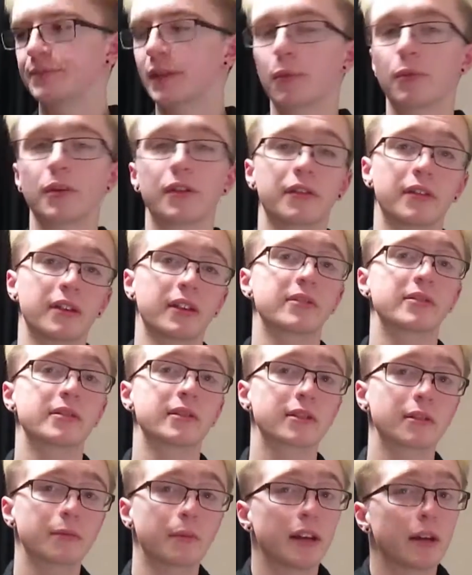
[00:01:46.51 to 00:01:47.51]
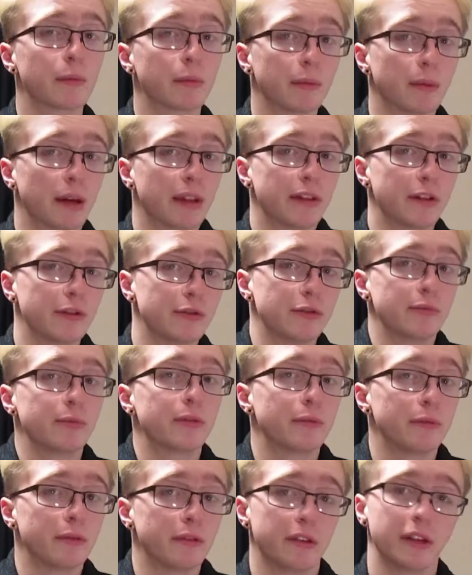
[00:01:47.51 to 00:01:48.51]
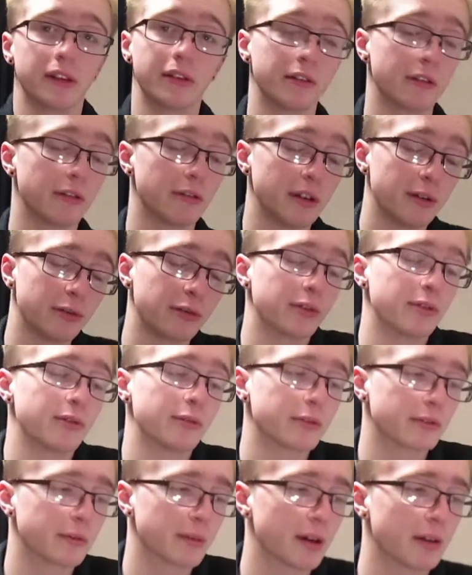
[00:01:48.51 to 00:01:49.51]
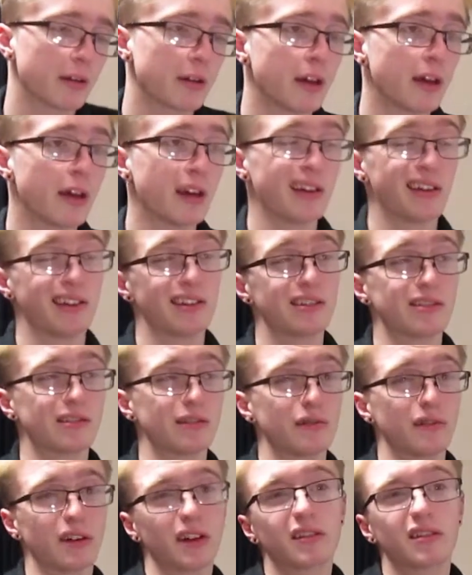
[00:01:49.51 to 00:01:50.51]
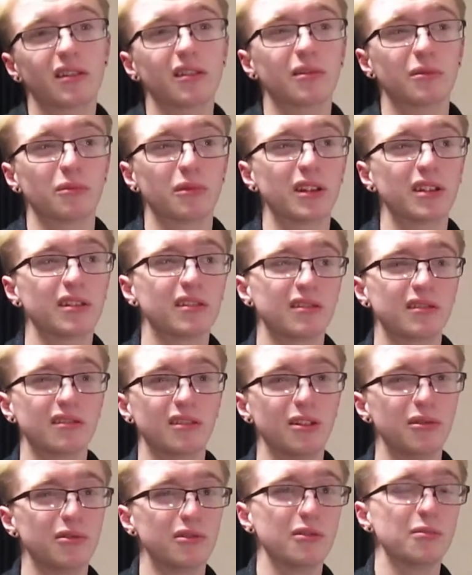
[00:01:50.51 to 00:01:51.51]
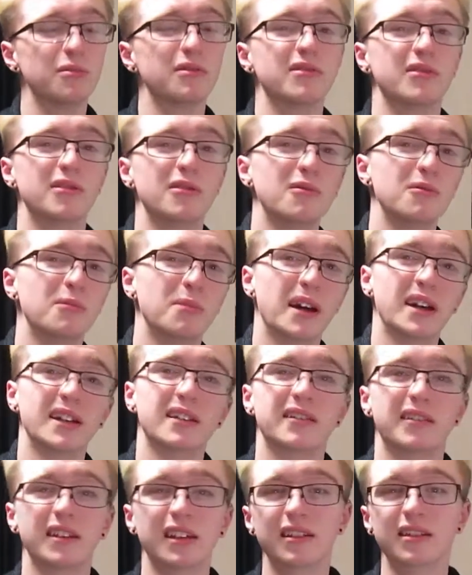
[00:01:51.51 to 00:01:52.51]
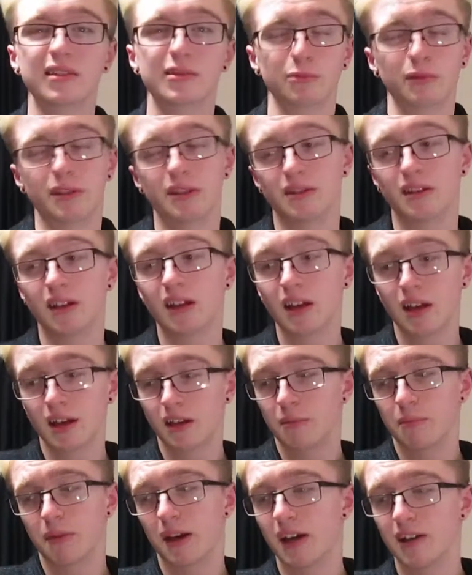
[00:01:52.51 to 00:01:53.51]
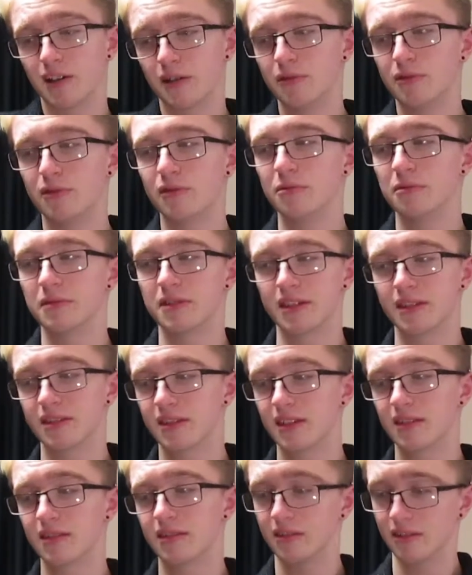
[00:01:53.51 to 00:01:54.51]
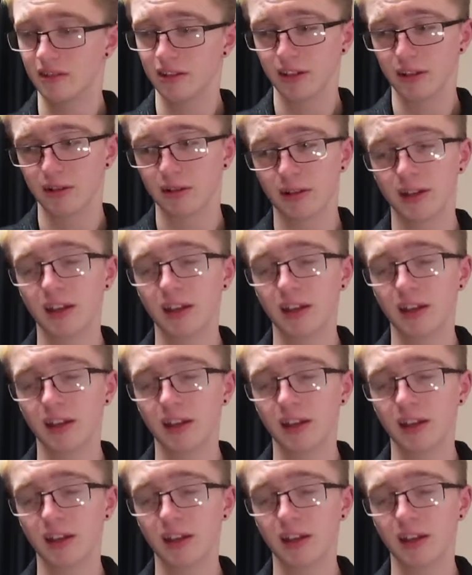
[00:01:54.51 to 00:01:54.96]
One of the things that's commendable about the YouTube community that Dodie also talks about is the fact that when YouTubers do bad things, when bad YouTubers exist, you know,